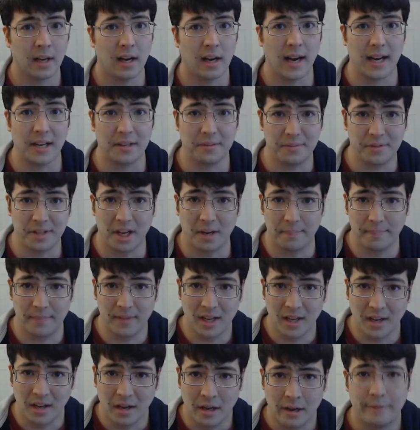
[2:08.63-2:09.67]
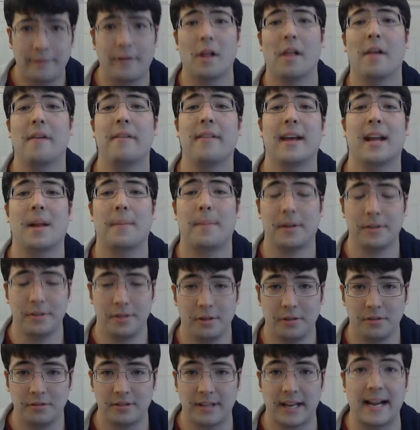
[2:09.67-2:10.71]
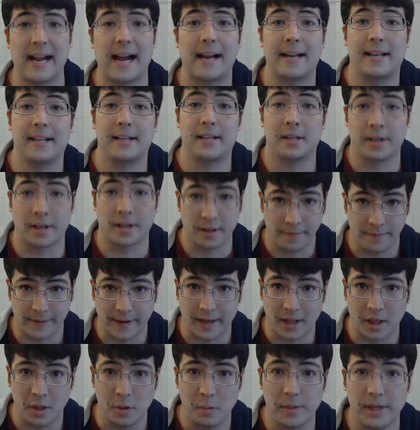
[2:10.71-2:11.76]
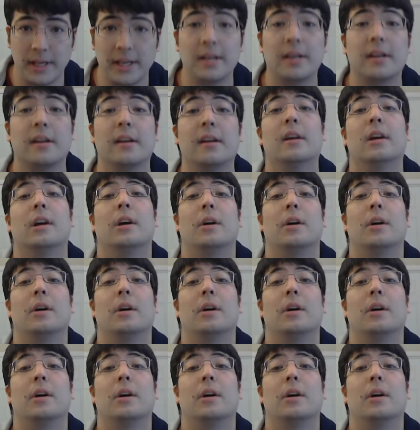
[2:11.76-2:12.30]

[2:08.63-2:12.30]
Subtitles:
All right. So following that up on Tuesday, I did another fight of the week